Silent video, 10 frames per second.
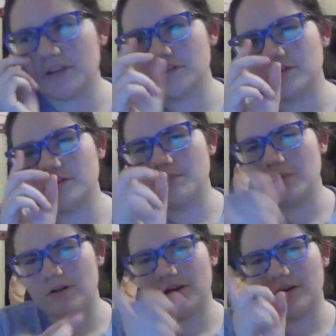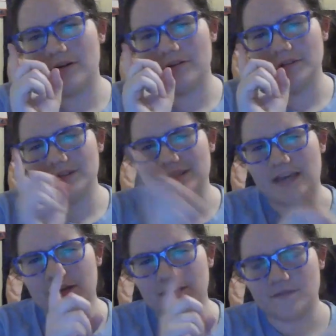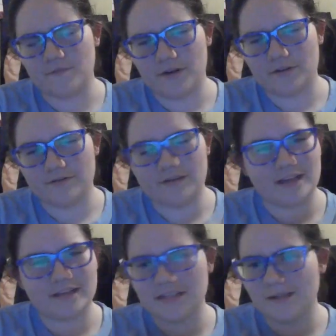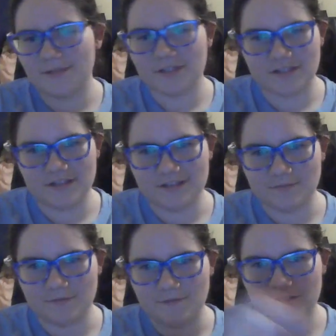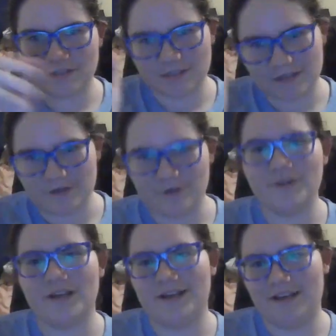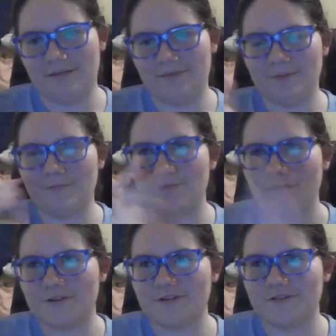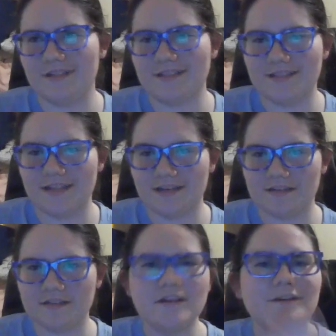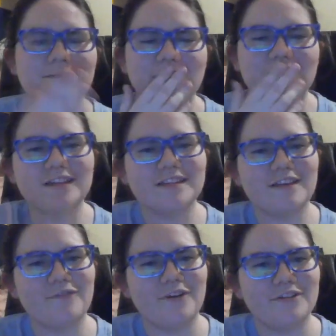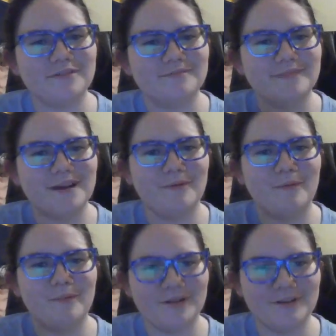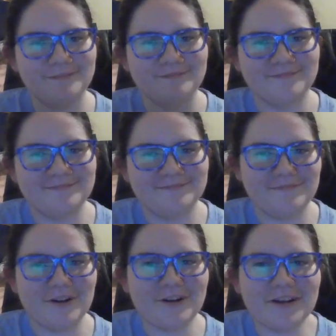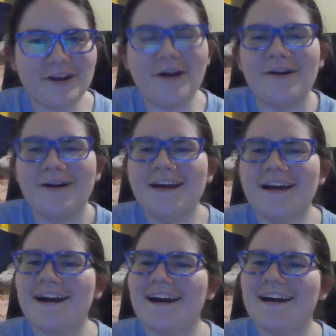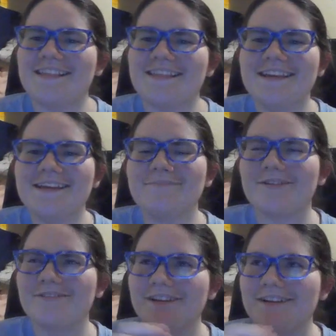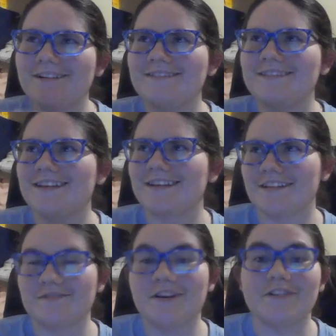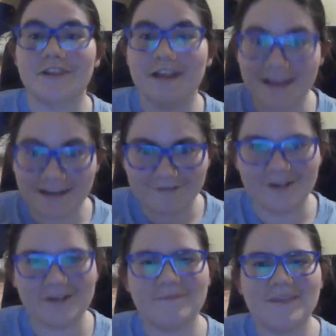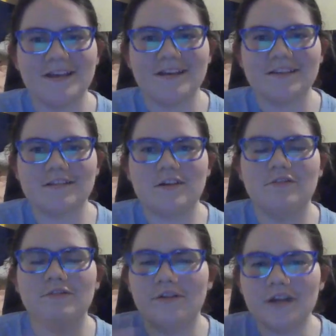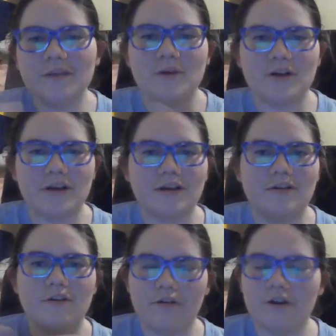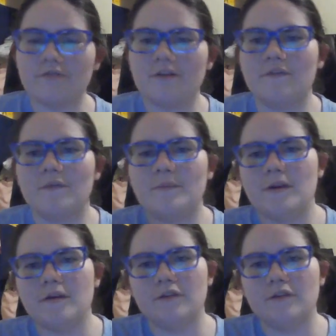sure Mariko is Dakin's father. Dakin's not mentioned in this movie, just I know that name, and I'm pretty sure that's Dakin's. Did I say father? I meant mother. Mariko, I think Mariko is Dakin's father. Anyway, so Logan and Mariko go on the run from the